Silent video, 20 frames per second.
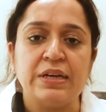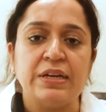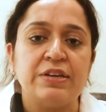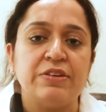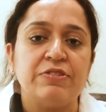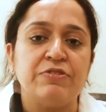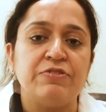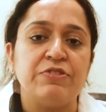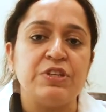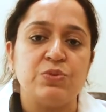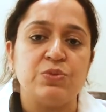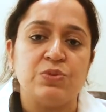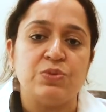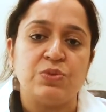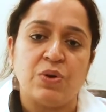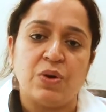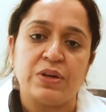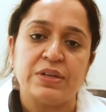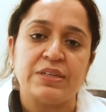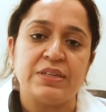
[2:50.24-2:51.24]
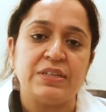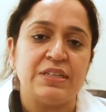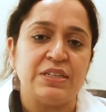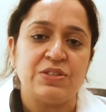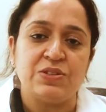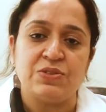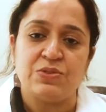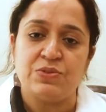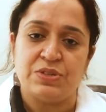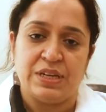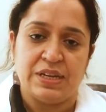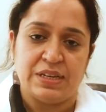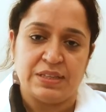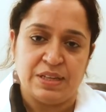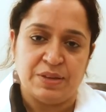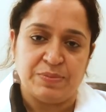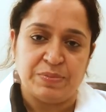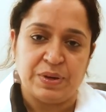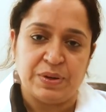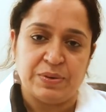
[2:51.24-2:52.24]
we do not need to take
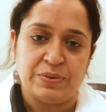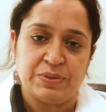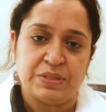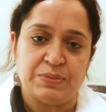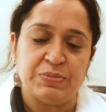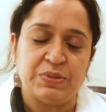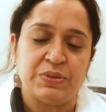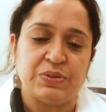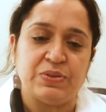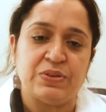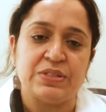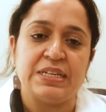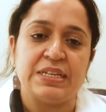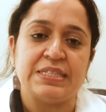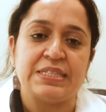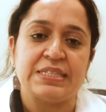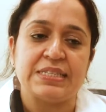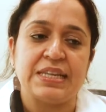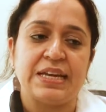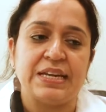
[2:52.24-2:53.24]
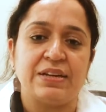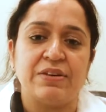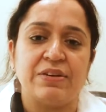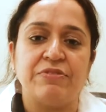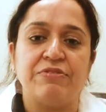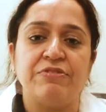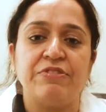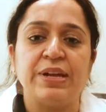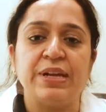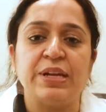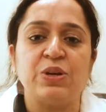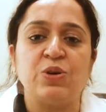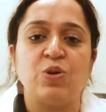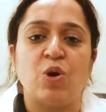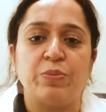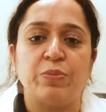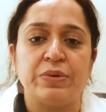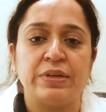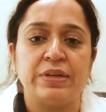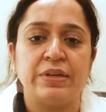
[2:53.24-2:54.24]
them out, because it's like a very
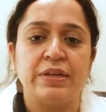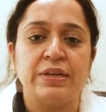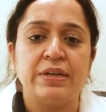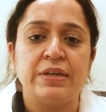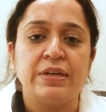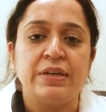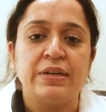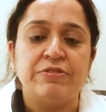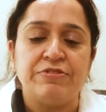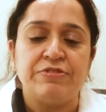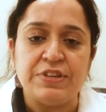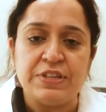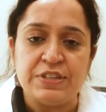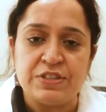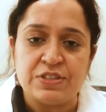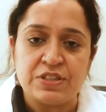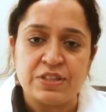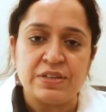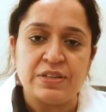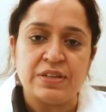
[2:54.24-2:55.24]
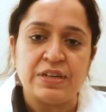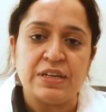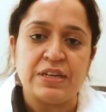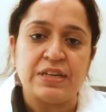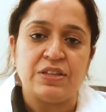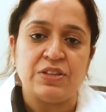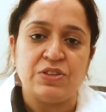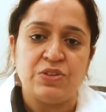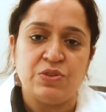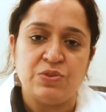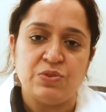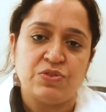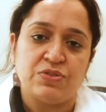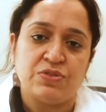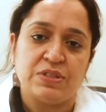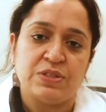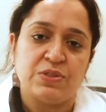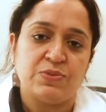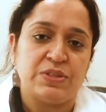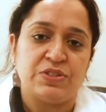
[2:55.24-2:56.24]
common feature in the
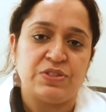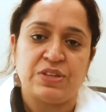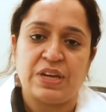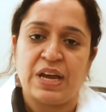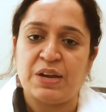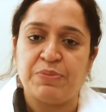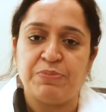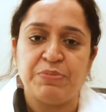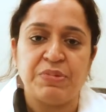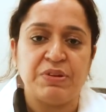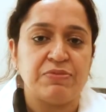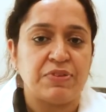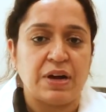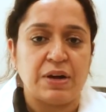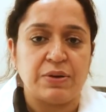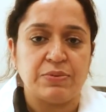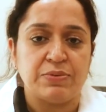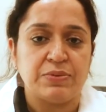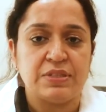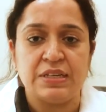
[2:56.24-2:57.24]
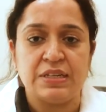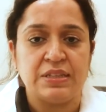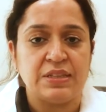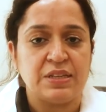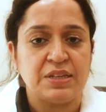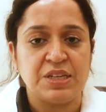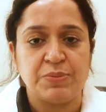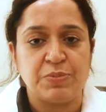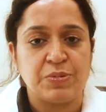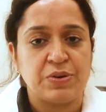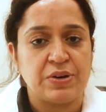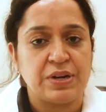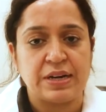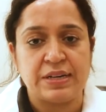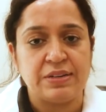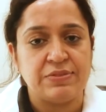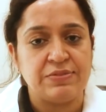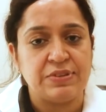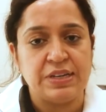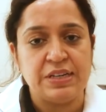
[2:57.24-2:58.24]
uterus which can be found in the
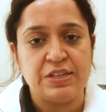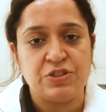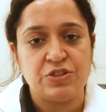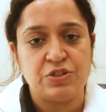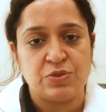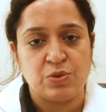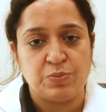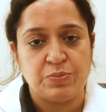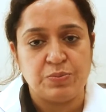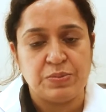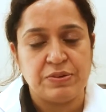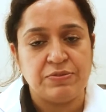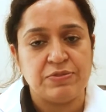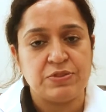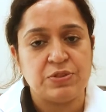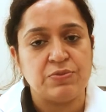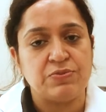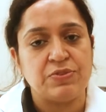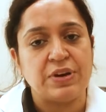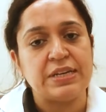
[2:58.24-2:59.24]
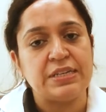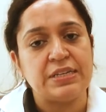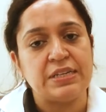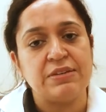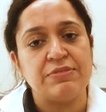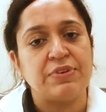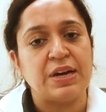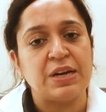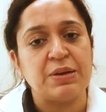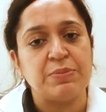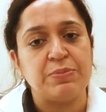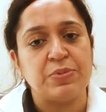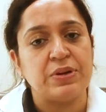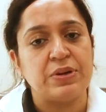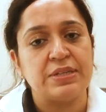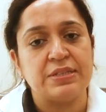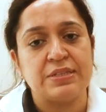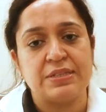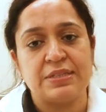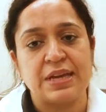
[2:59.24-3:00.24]
reproductive age group. So finding
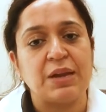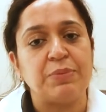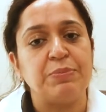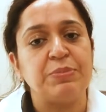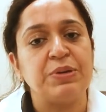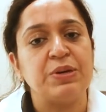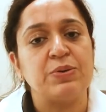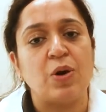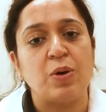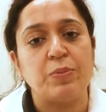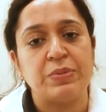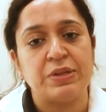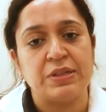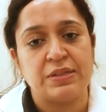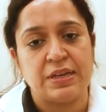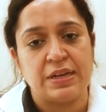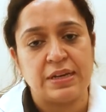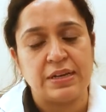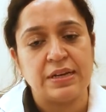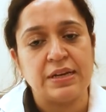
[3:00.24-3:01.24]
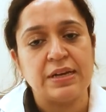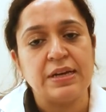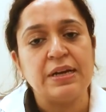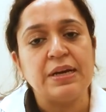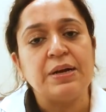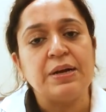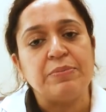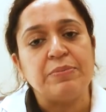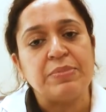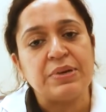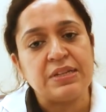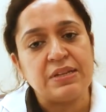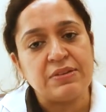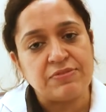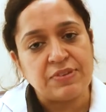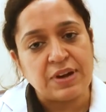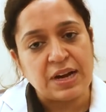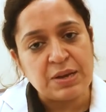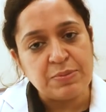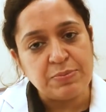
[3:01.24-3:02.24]
fibroids can be a common thing. But the
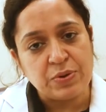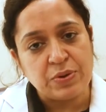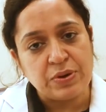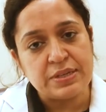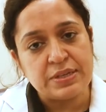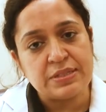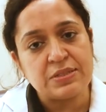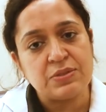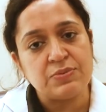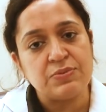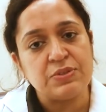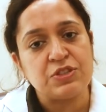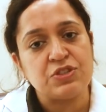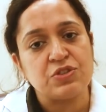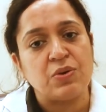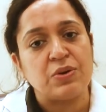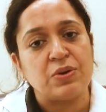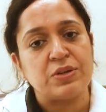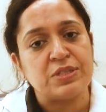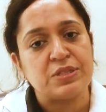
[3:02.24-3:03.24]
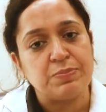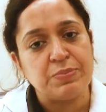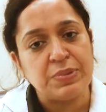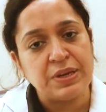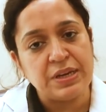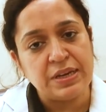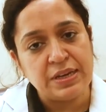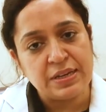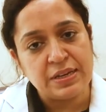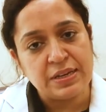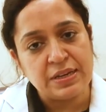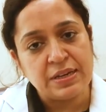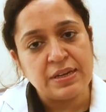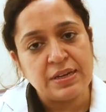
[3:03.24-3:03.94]
fibroids which cause pain,